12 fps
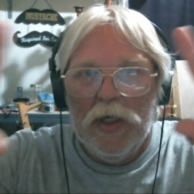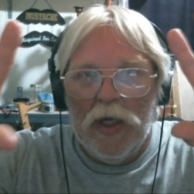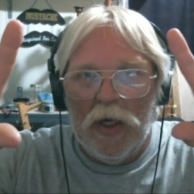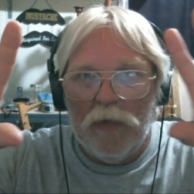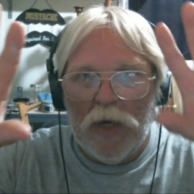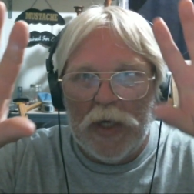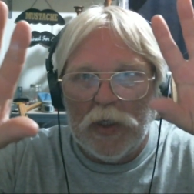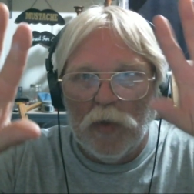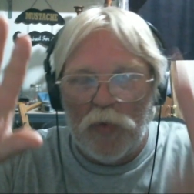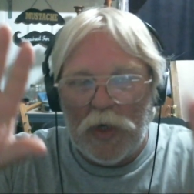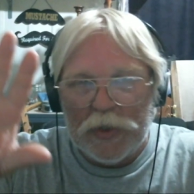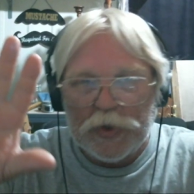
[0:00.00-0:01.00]
And my
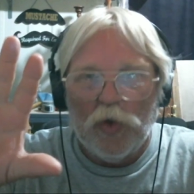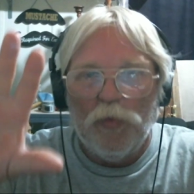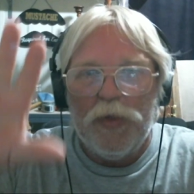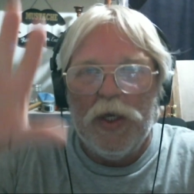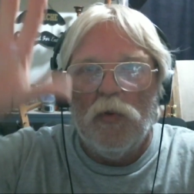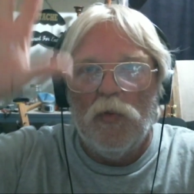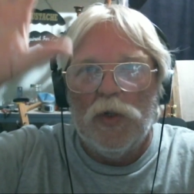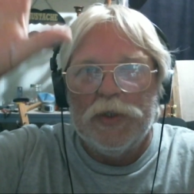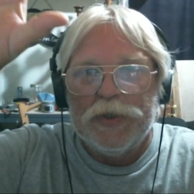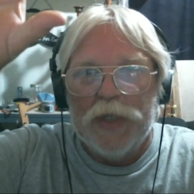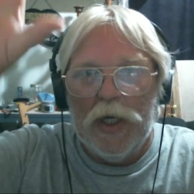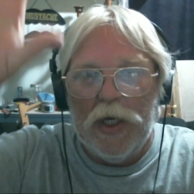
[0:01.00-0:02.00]
compressor will be on one
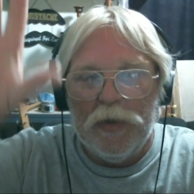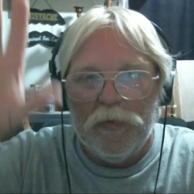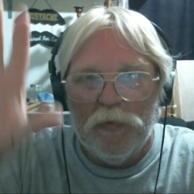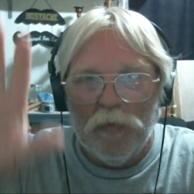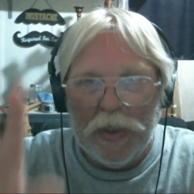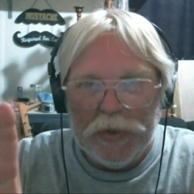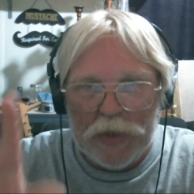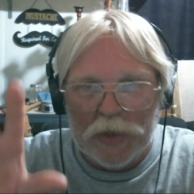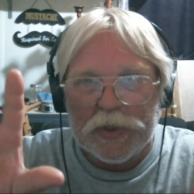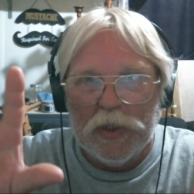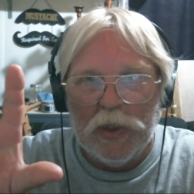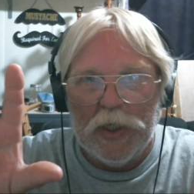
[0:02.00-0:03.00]
side. My
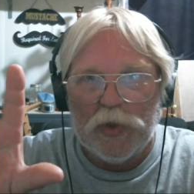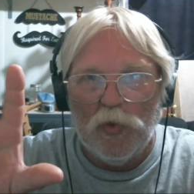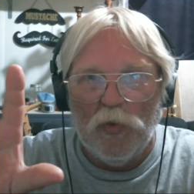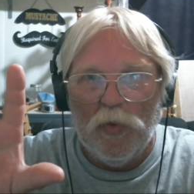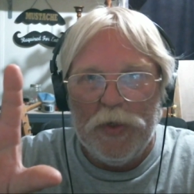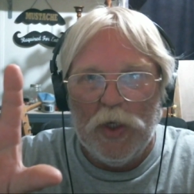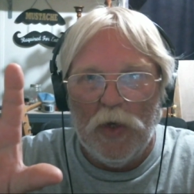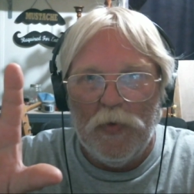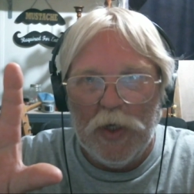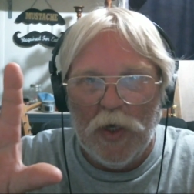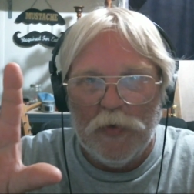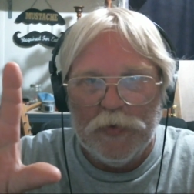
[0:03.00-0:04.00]
dust collector will be on
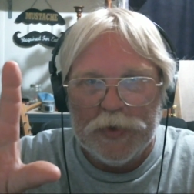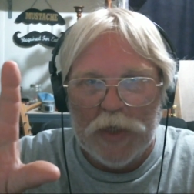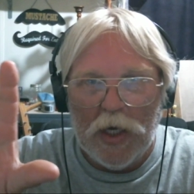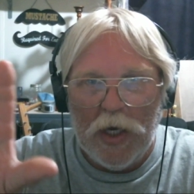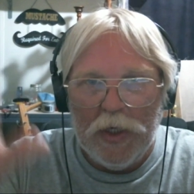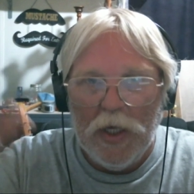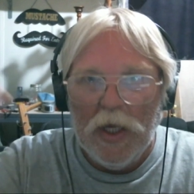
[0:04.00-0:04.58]
the other side.